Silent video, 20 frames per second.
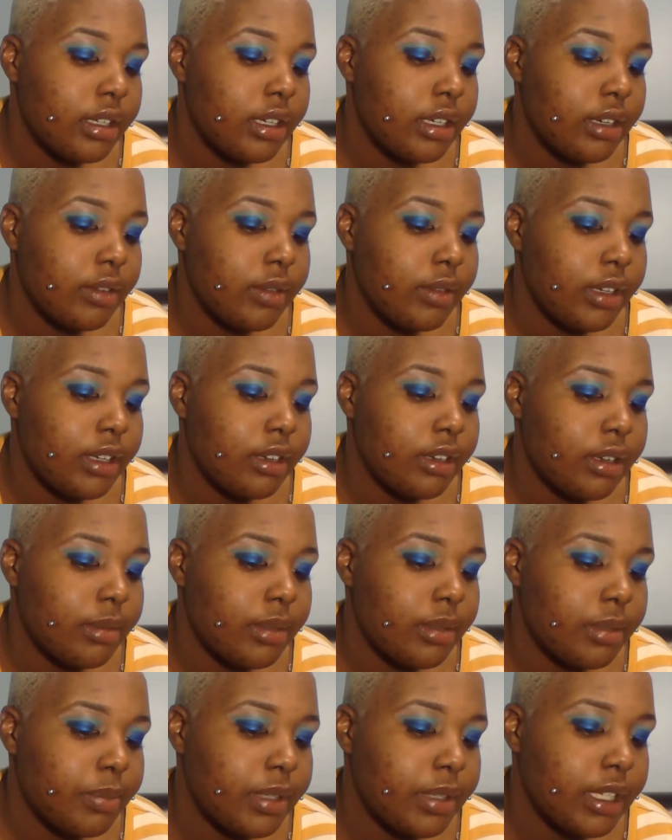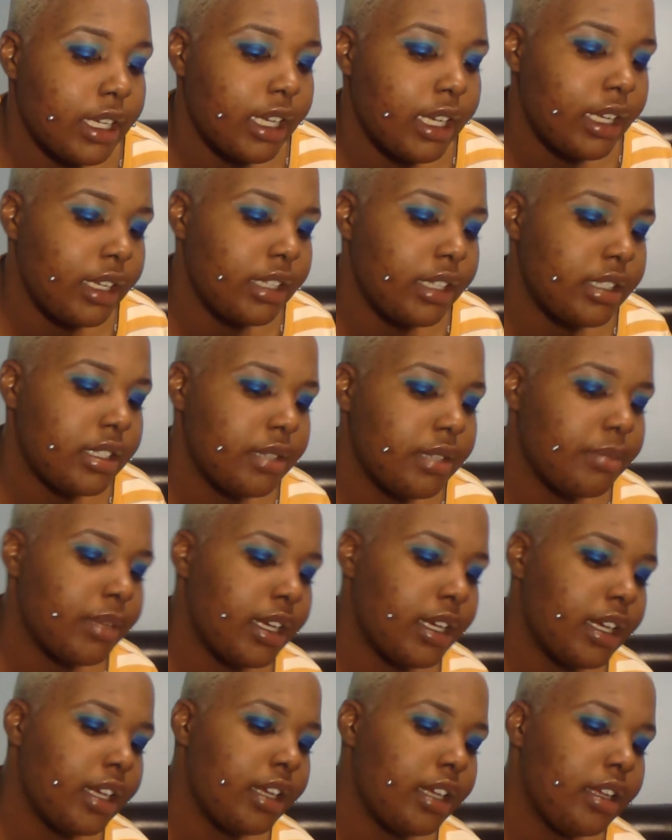Here we go. I'm going to apply it to
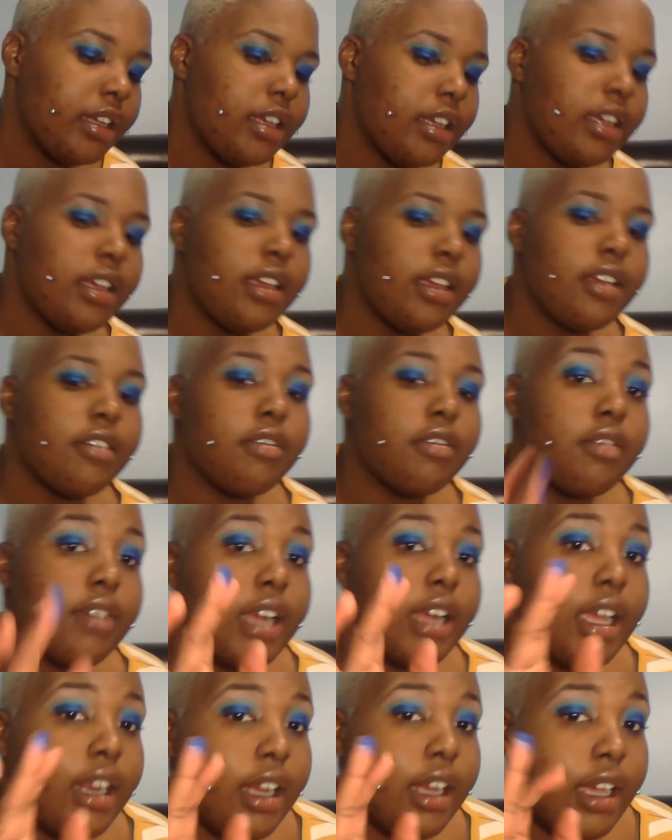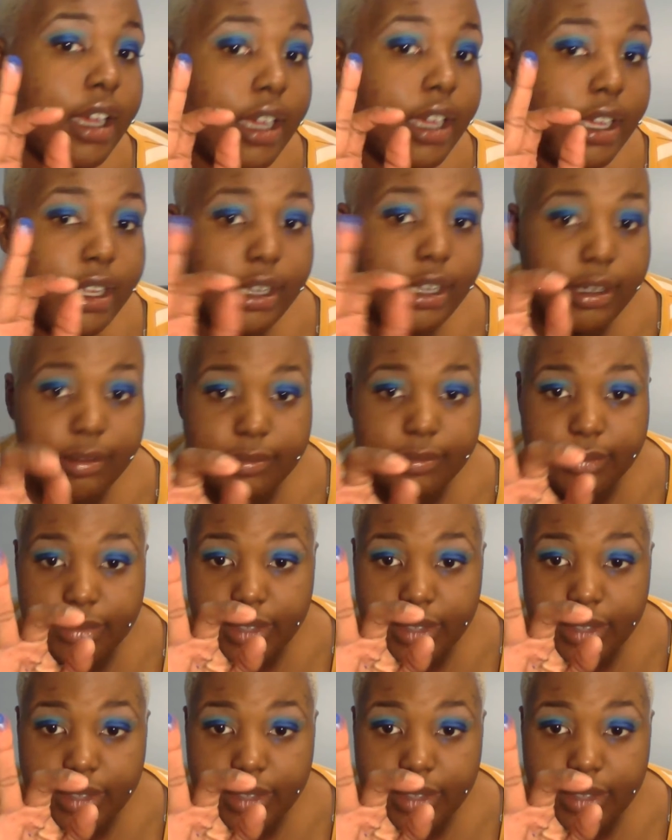my right eye.